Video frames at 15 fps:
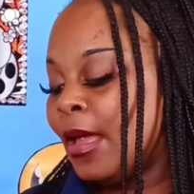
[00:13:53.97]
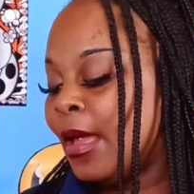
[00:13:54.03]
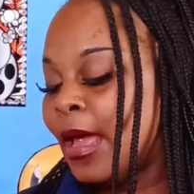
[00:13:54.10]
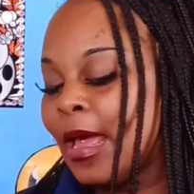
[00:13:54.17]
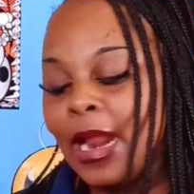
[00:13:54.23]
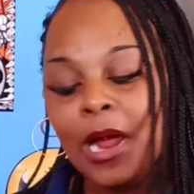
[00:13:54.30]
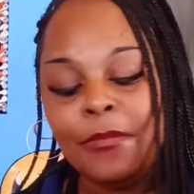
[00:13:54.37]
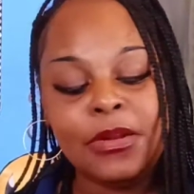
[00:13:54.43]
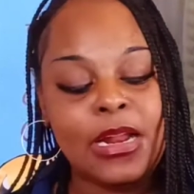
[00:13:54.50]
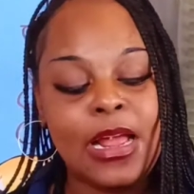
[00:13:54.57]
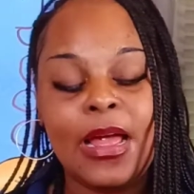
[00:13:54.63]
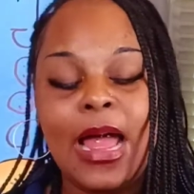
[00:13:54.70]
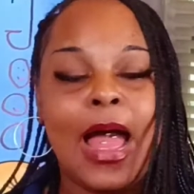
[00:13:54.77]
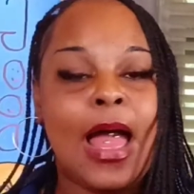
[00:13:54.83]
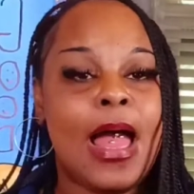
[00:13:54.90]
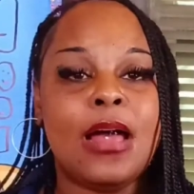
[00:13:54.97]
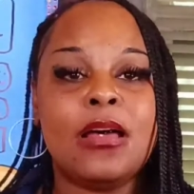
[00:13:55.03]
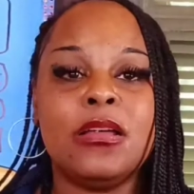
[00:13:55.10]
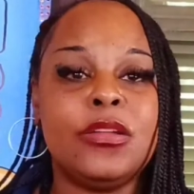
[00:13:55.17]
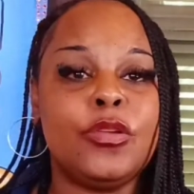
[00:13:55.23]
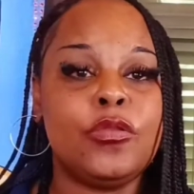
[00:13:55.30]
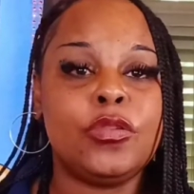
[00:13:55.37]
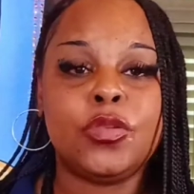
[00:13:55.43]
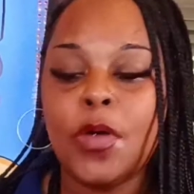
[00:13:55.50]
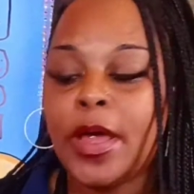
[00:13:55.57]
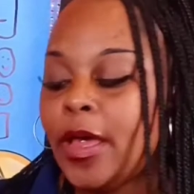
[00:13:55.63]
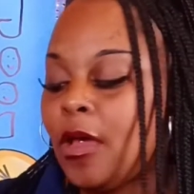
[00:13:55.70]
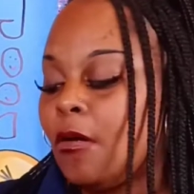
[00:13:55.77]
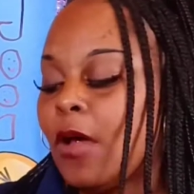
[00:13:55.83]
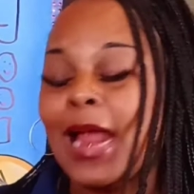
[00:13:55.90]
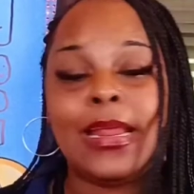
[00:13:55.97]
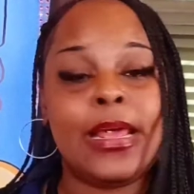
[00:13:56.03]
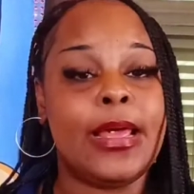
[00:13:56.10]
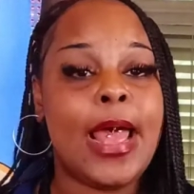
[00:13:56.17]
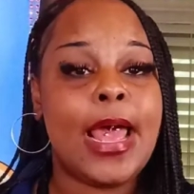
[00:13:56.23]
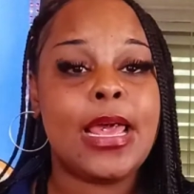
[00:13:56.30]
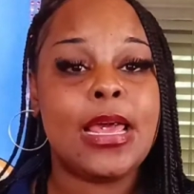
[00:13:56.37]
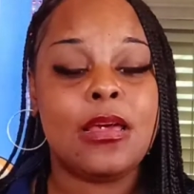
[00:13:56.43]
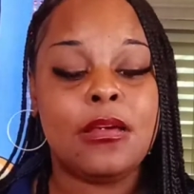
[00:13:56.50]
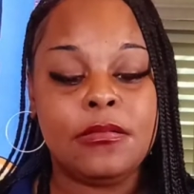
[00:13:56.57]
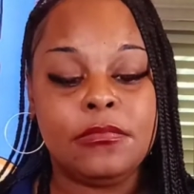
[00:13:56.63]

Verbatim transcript: And I'm, I, I couldn't do twelve. I did eight.